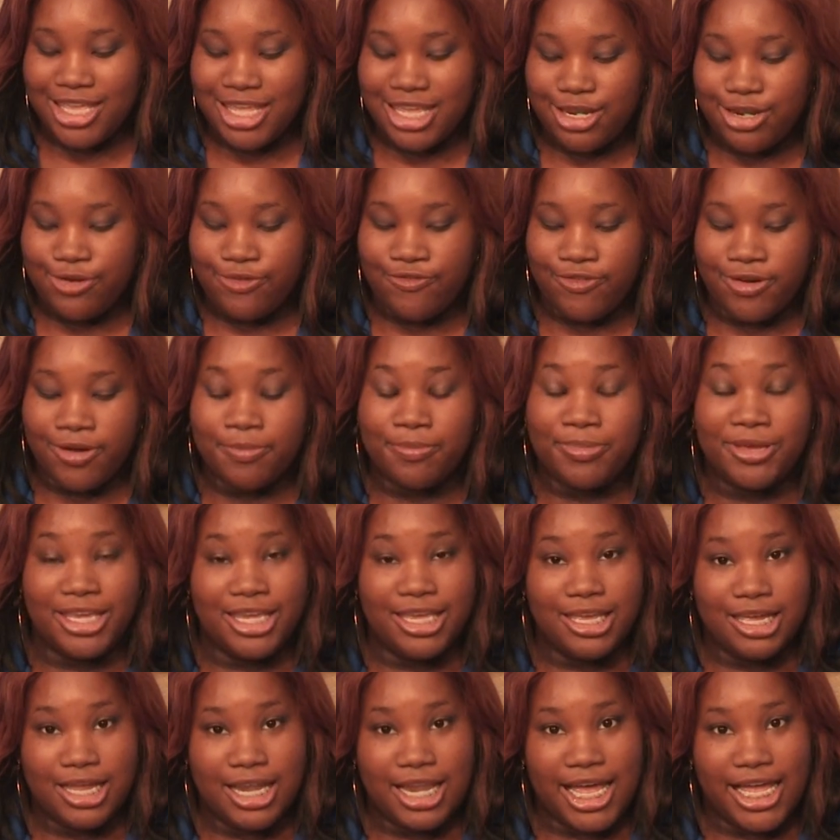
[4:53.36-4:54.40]
get it from
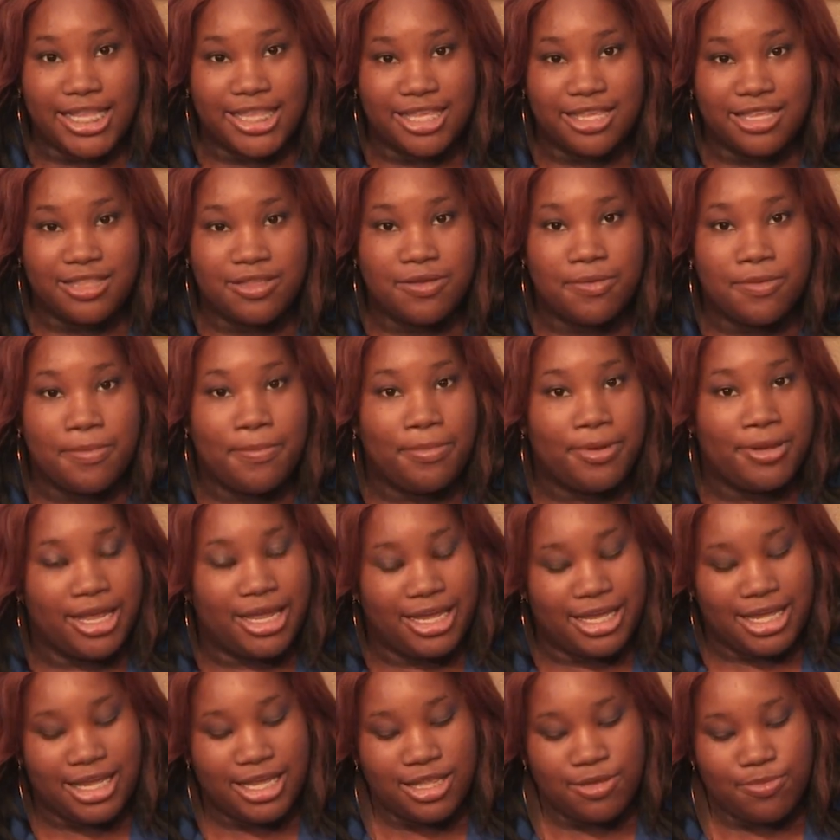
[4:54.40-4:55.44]
PE classes,
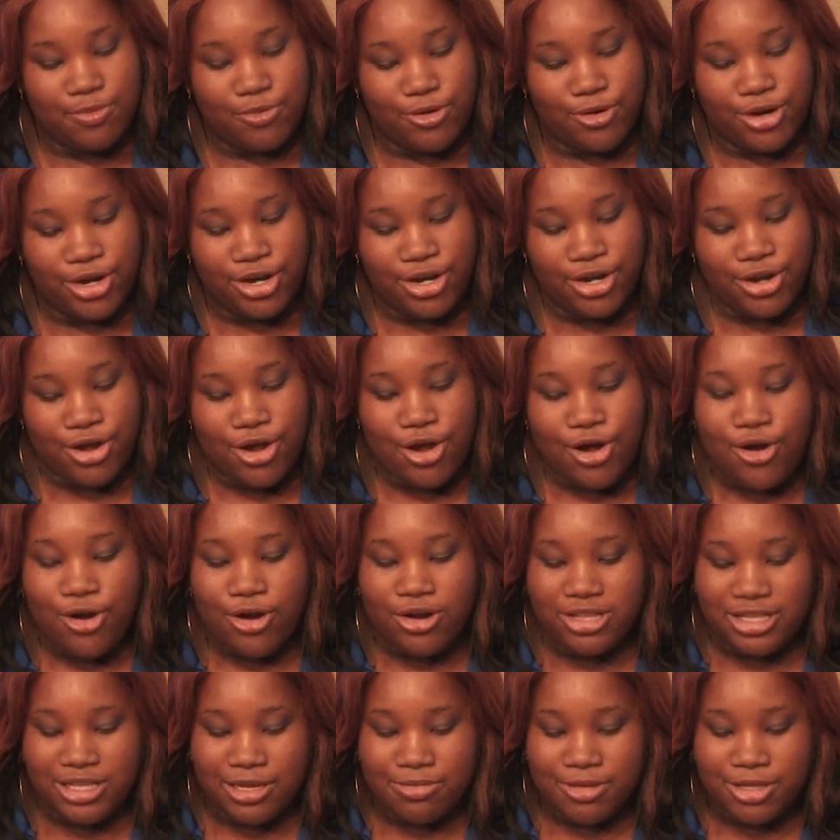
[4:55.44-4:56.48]
playing a sport, or
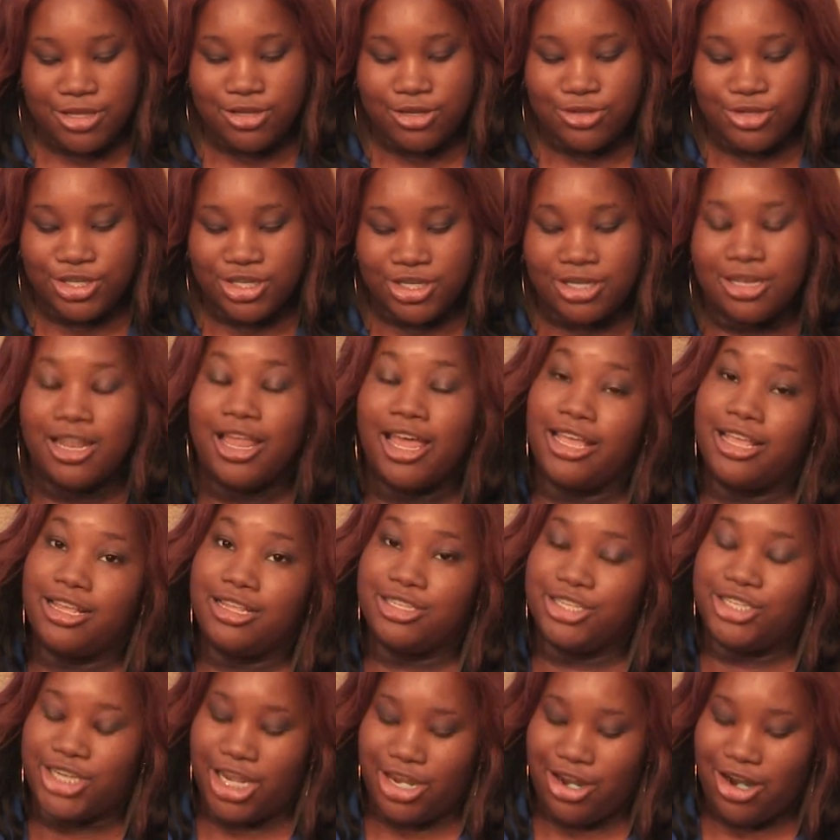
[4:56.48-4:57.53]
substitution like
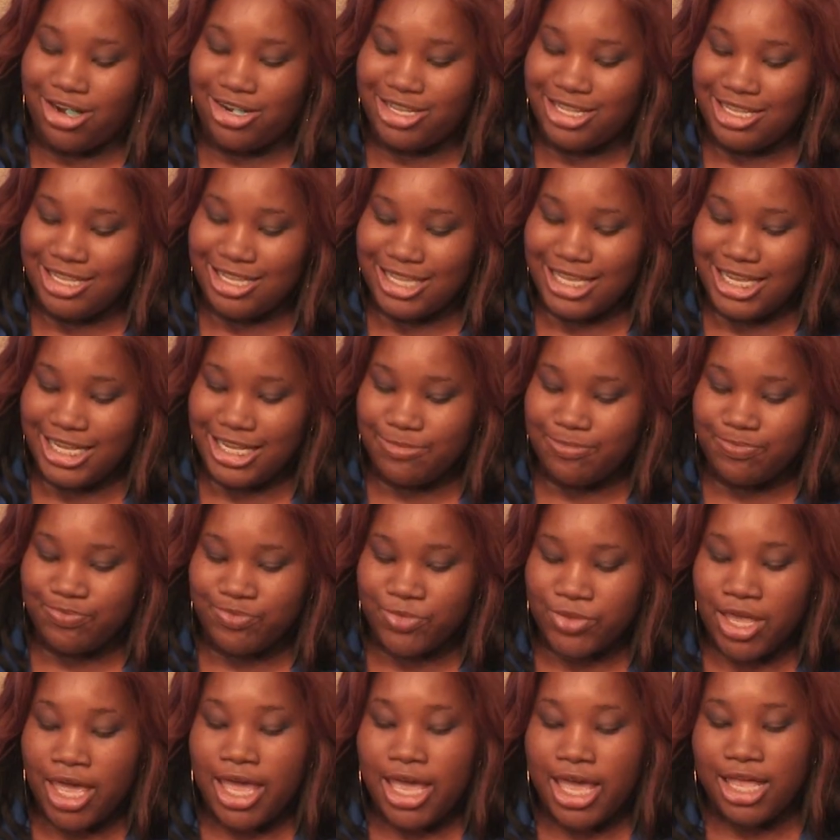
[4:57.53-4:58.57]
JRTC.
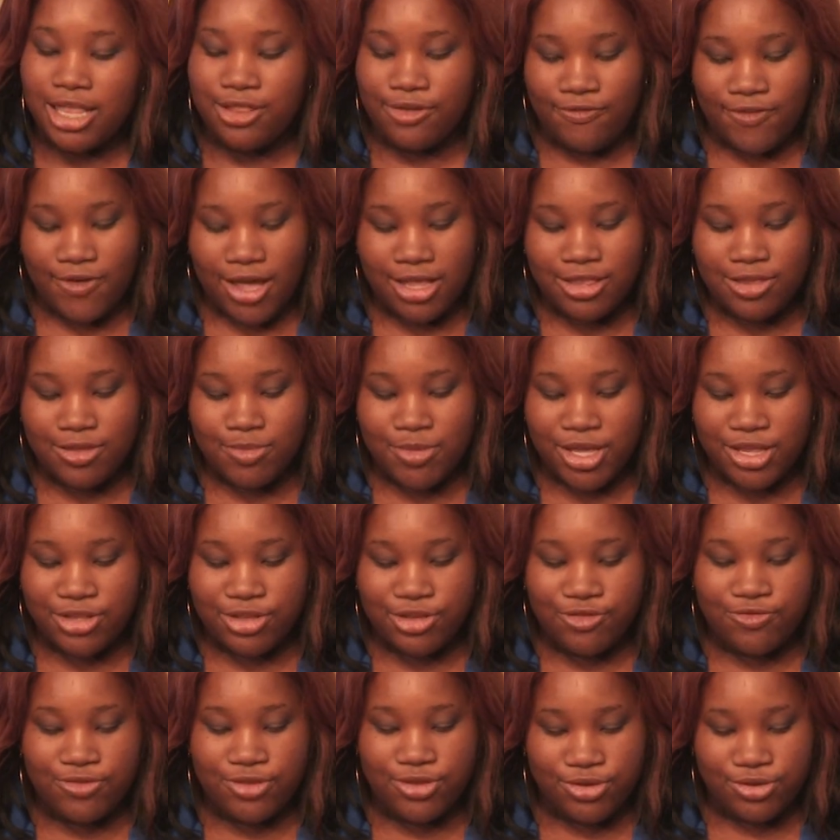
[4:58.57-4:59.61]
In the fall semester
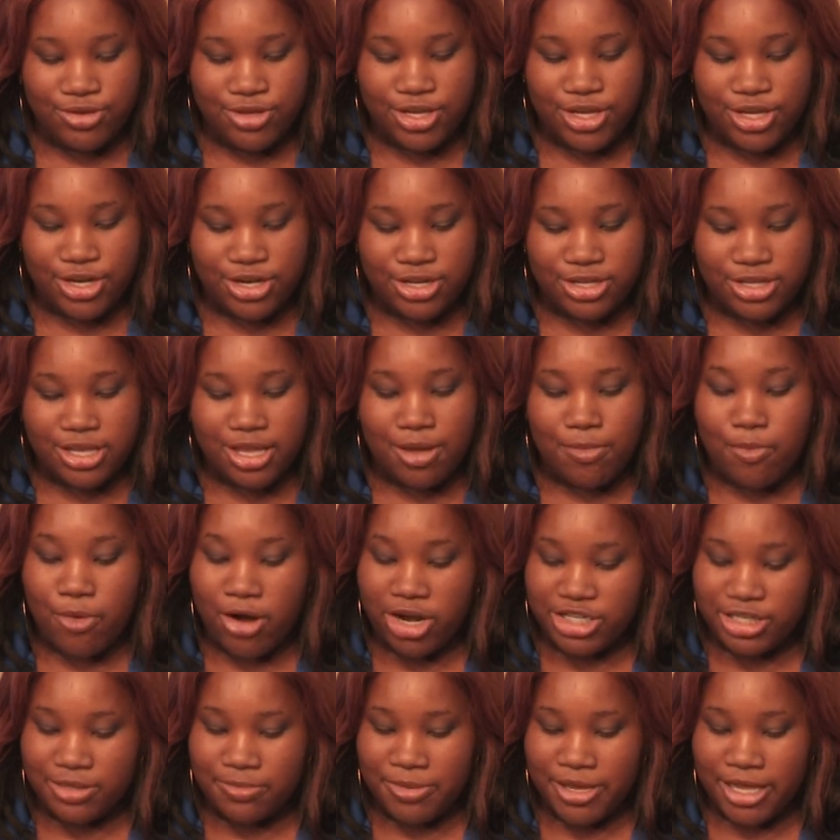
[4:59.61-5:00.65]
of 2 years in
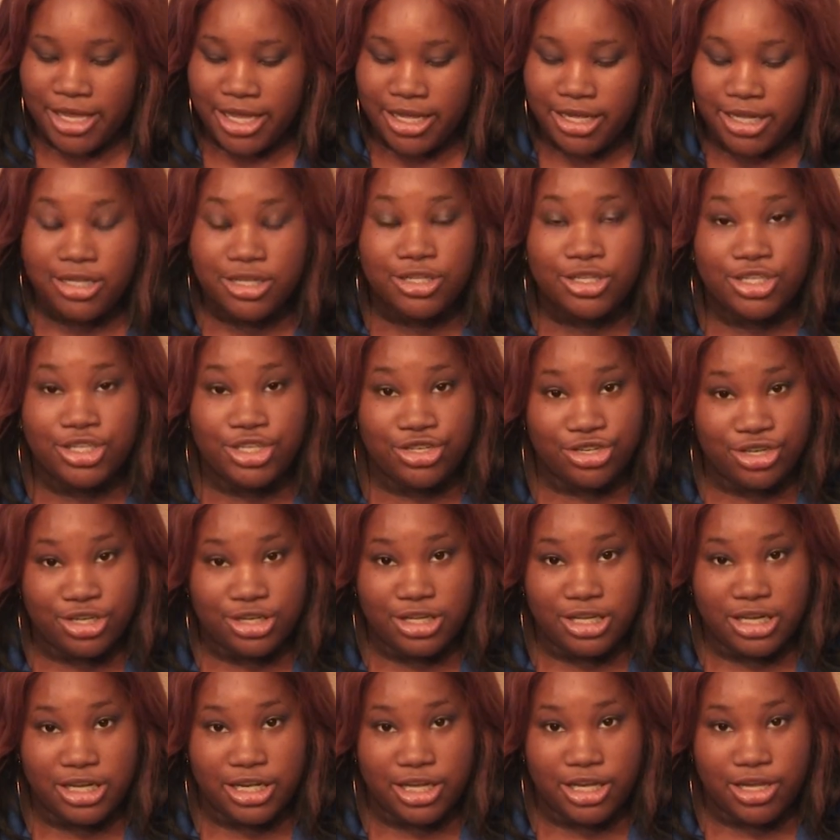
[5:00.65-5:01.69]
marching band,
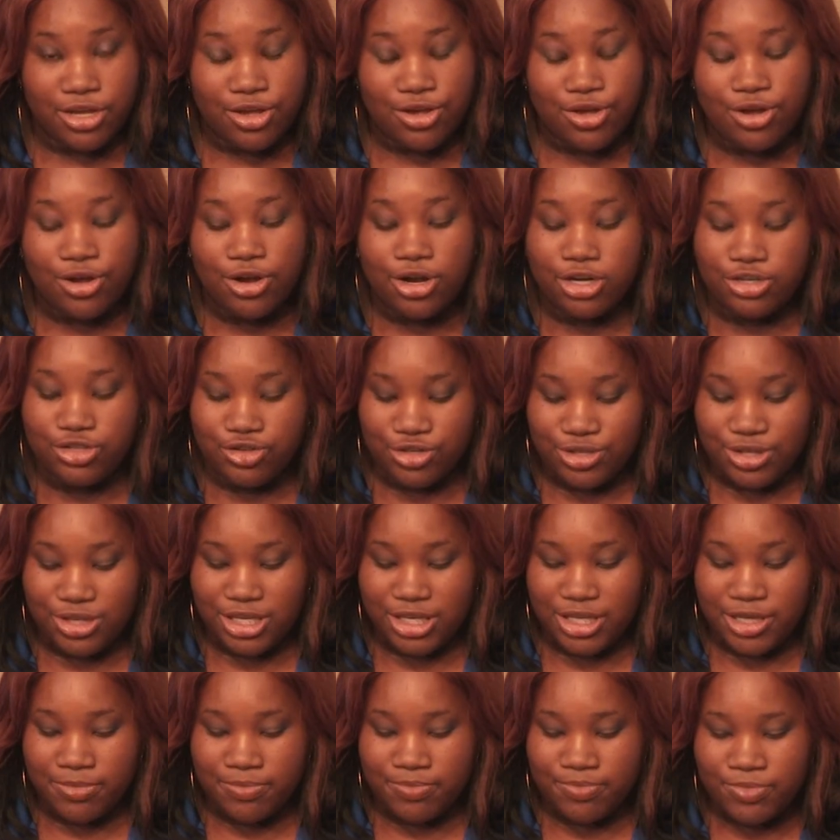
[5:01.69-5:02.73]
cheerleading, or drill
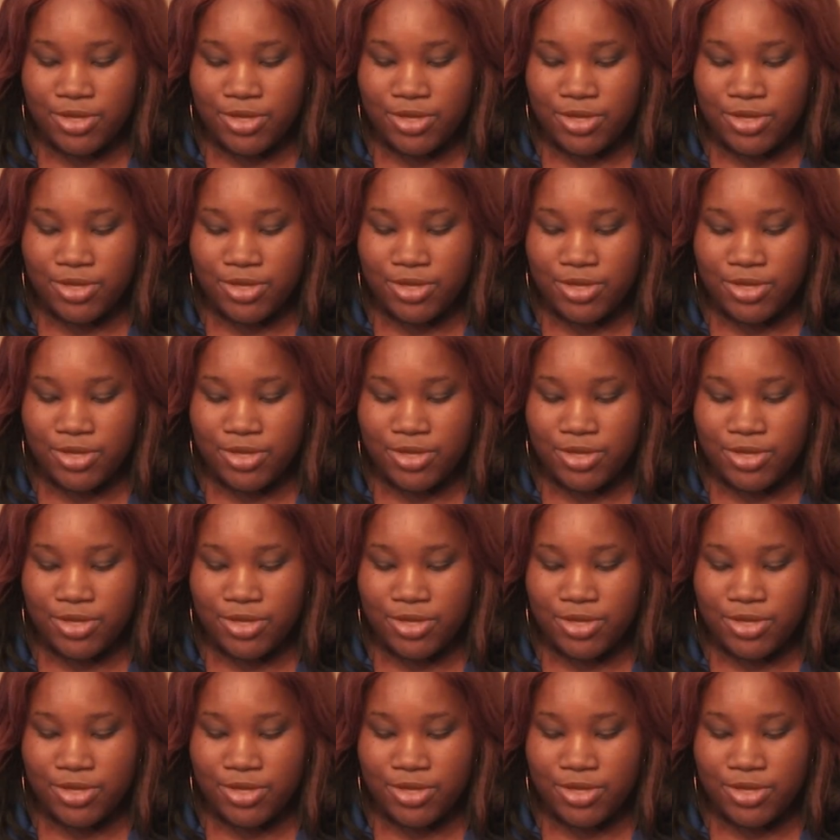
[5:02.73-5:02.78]
team.